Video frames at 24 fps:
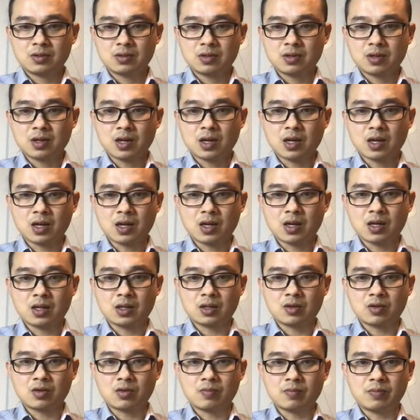and
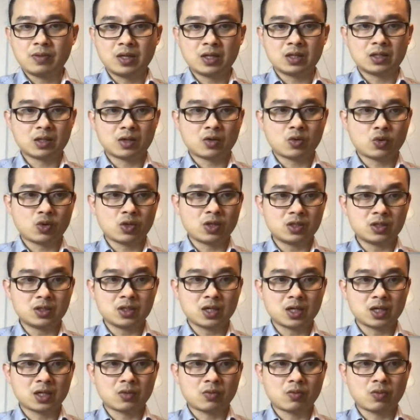complete the quiz,
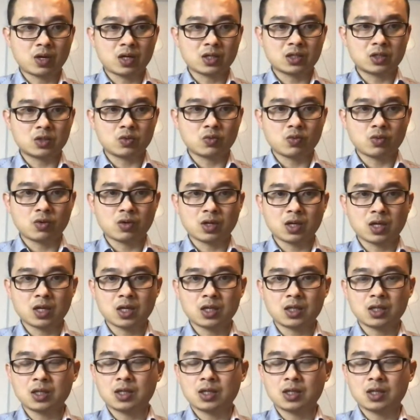otherwise you won't get